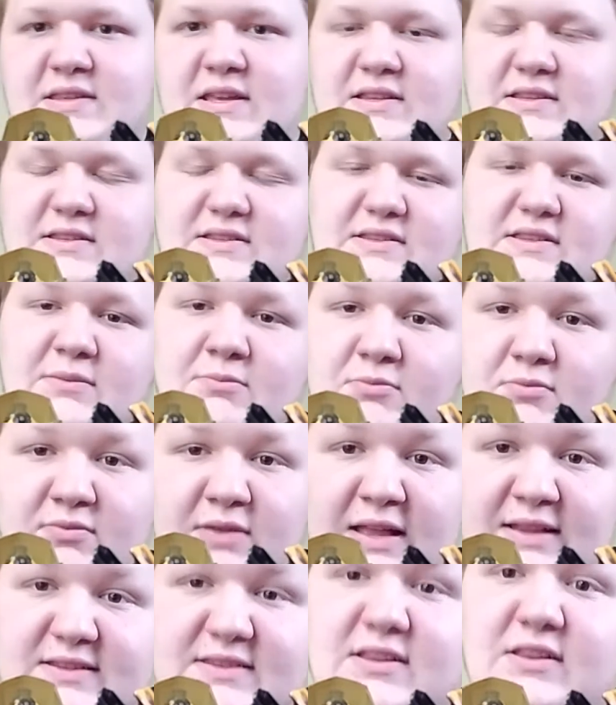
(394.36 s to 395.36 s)
that's
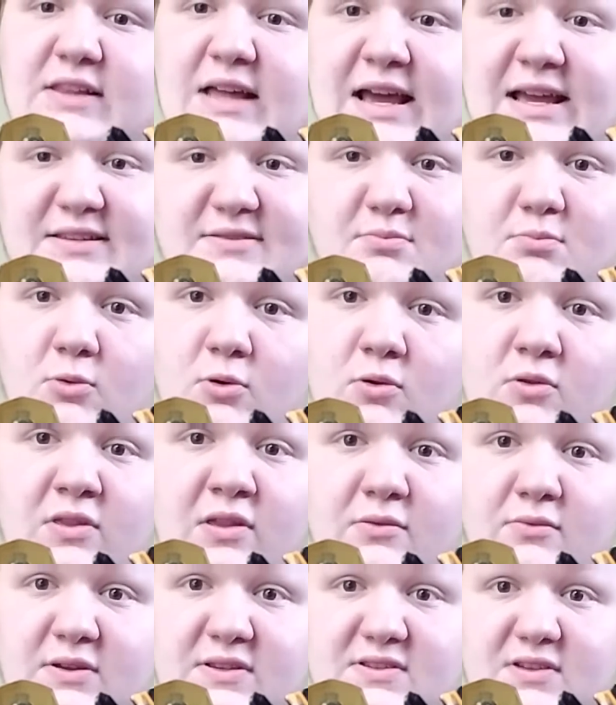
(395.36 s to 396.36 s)
the last mold
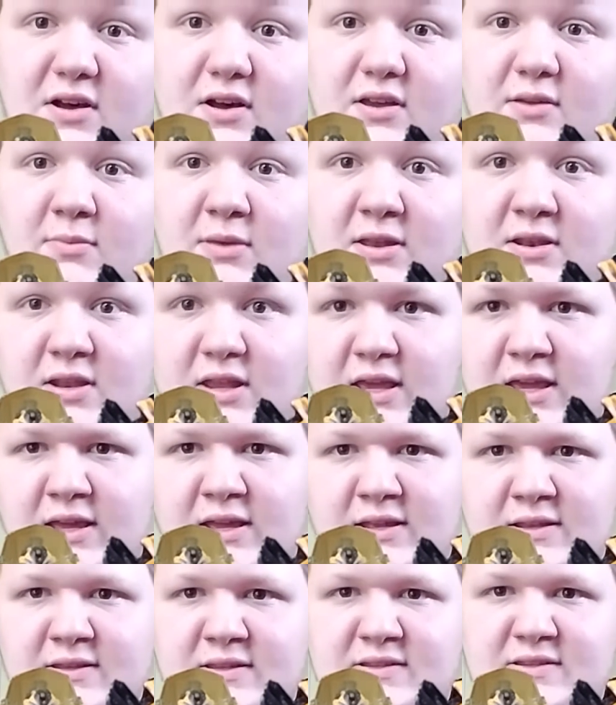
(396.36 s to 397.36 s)
that we saw him in,
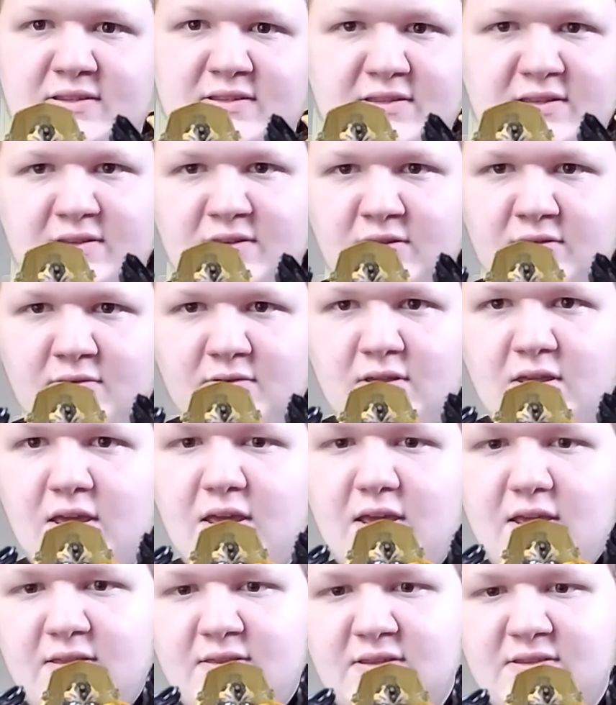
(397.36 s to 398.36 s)
and this is the new.
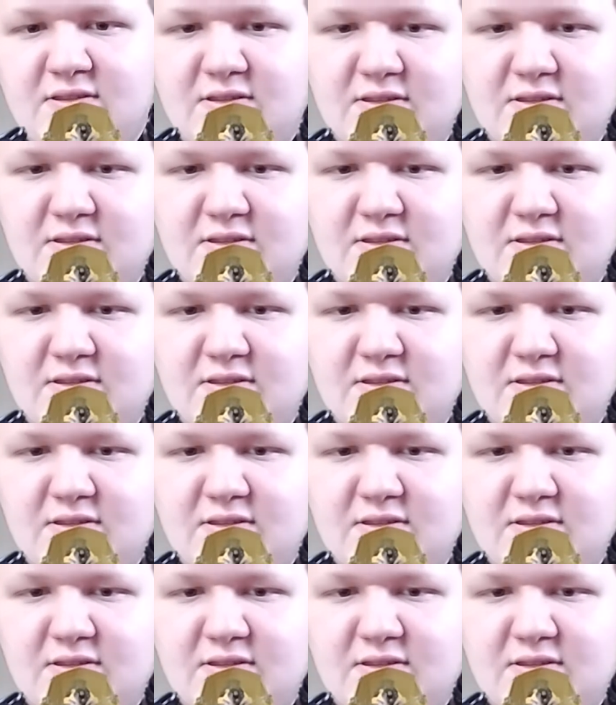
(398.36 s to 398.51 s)
This